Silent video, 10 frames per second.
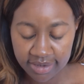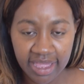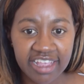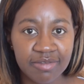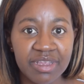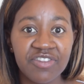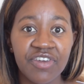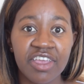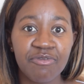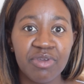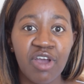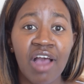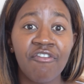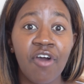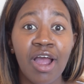guys, please forgive me
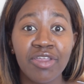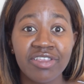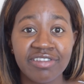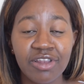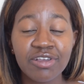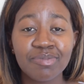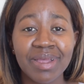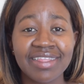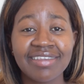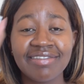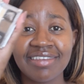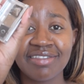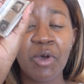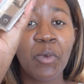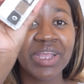for how this looks, but this is
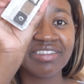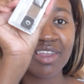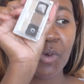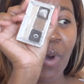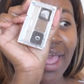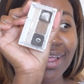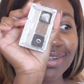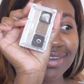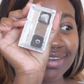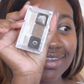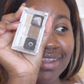the Wet n Wild